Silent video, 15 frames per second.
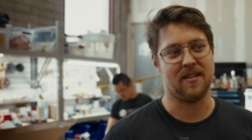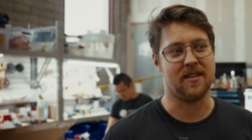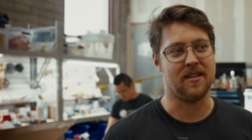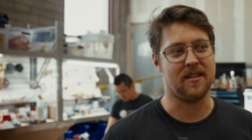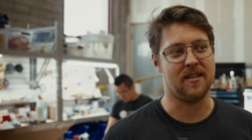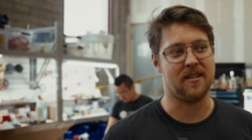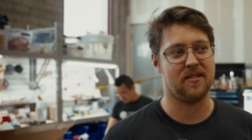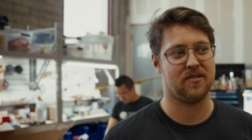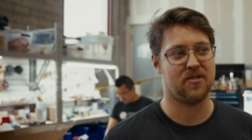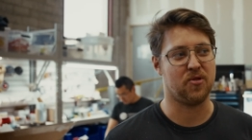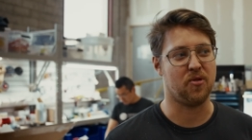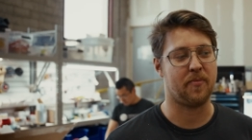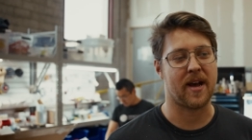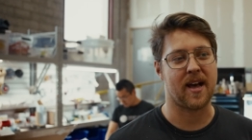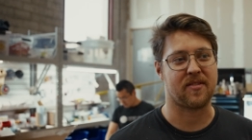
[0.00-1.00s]
The
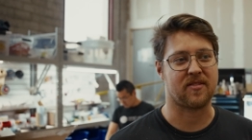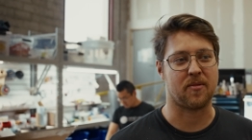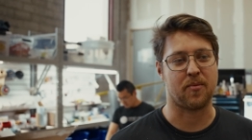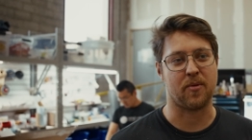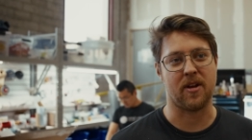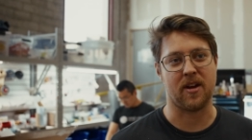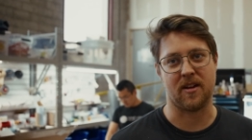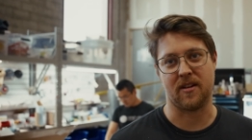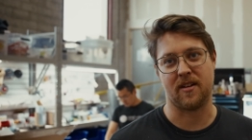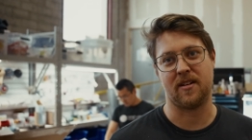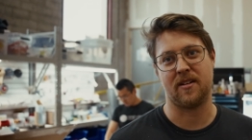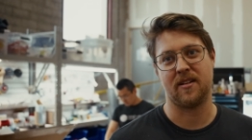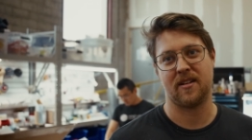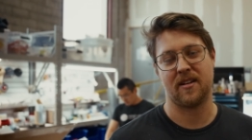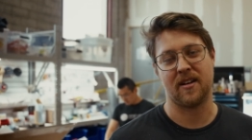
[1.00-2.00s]
tool paths are pretty good.
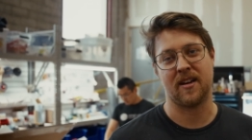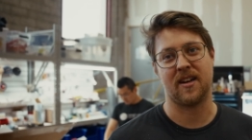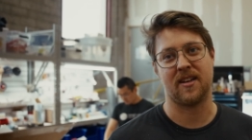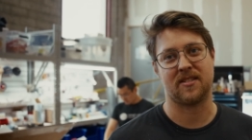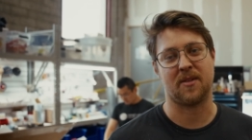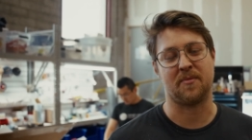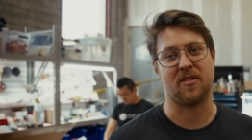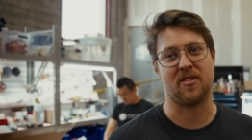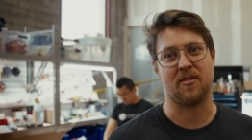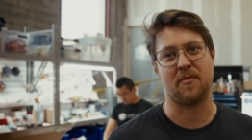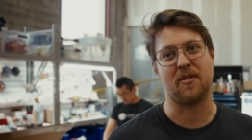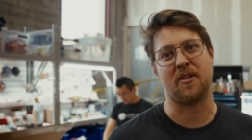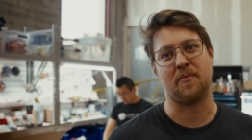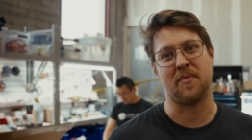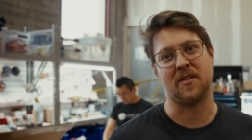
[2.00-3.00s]
Some of them
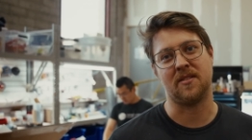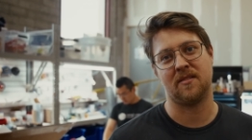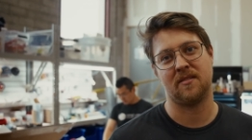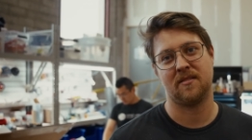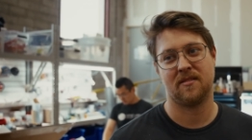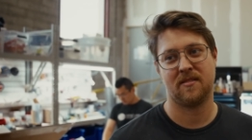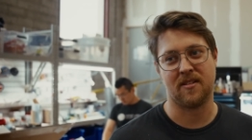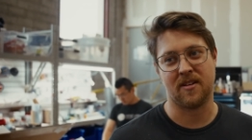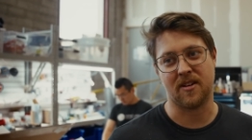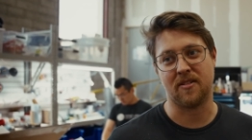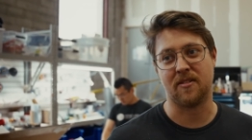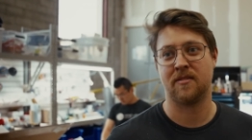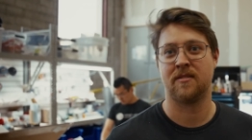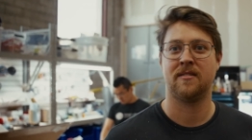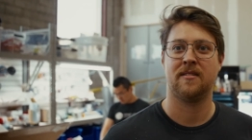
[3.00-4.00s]
are a bit, you
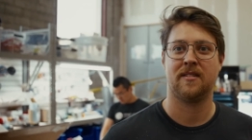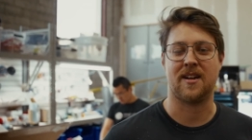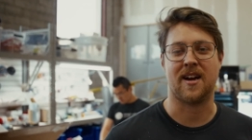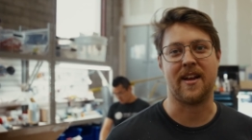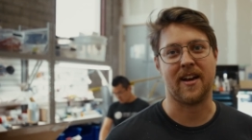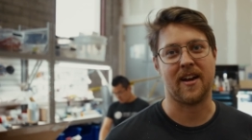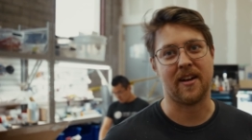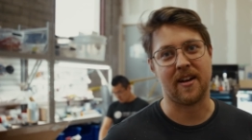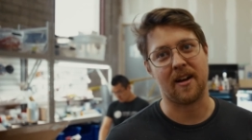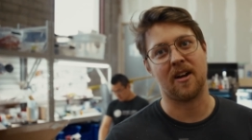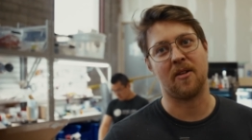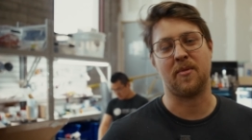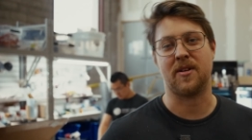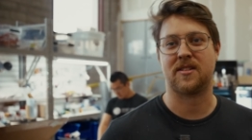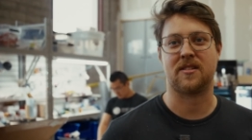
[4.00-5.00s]
know, cutting in
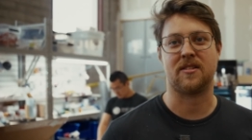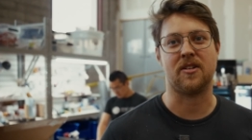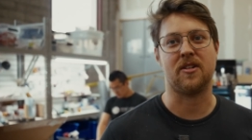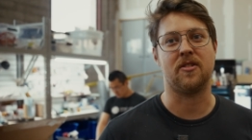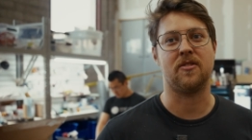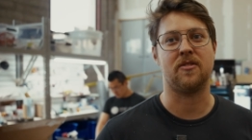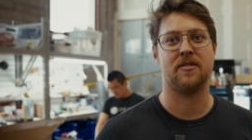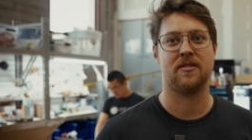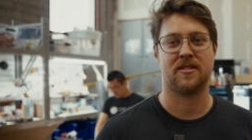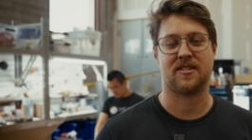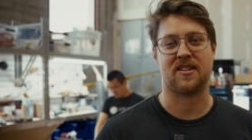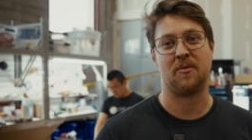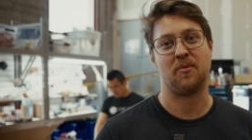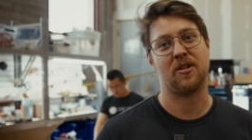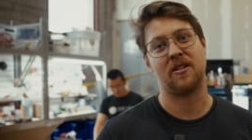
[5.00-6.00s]
air, a bit slow.
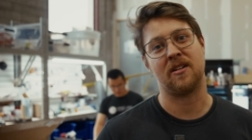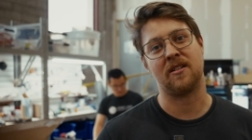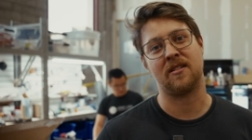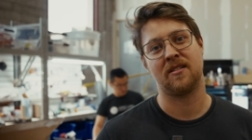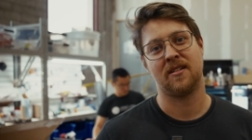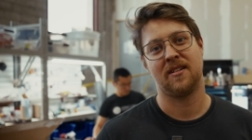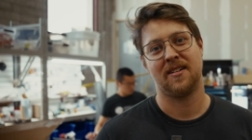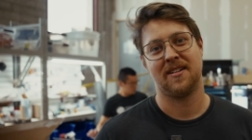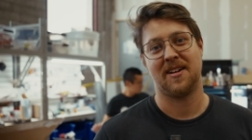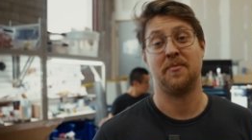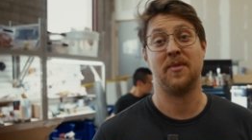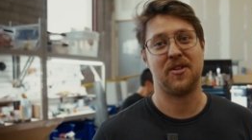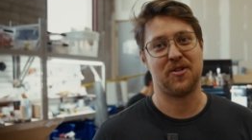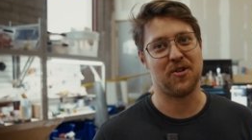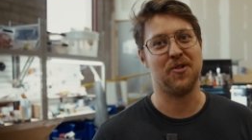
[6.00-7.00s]
Some are a
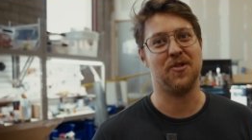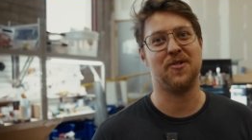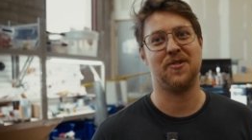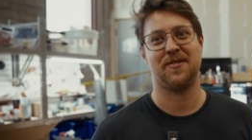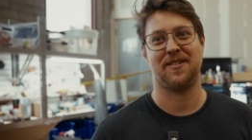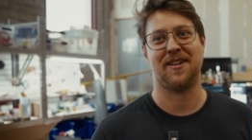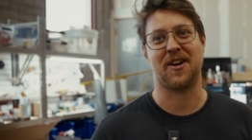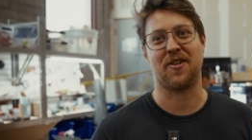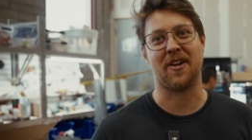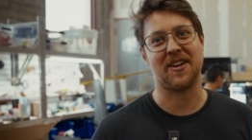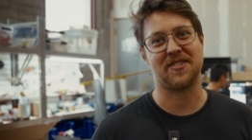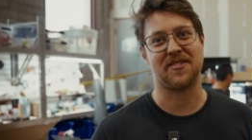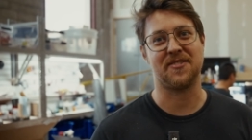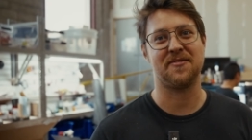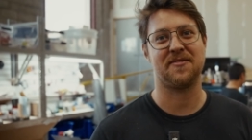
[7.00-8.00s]
bit too
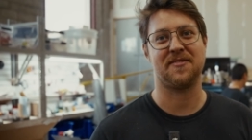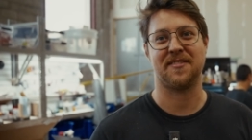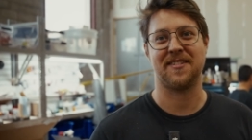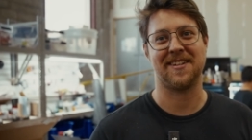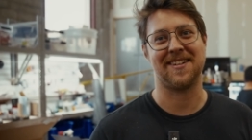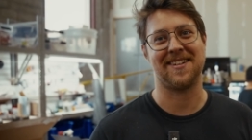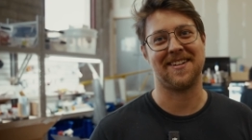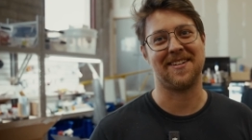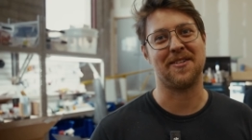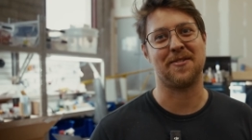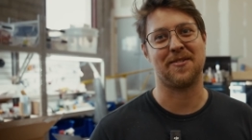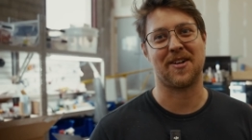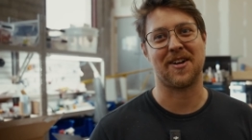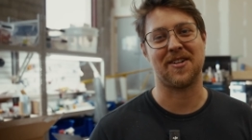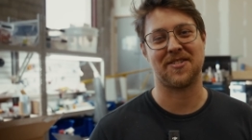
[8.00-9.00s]
aggressive. I
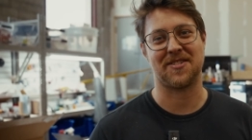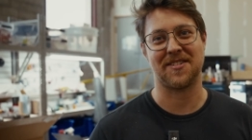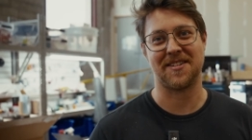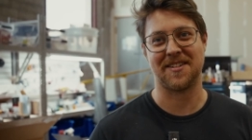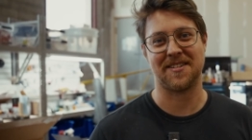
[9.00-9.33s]
know Carson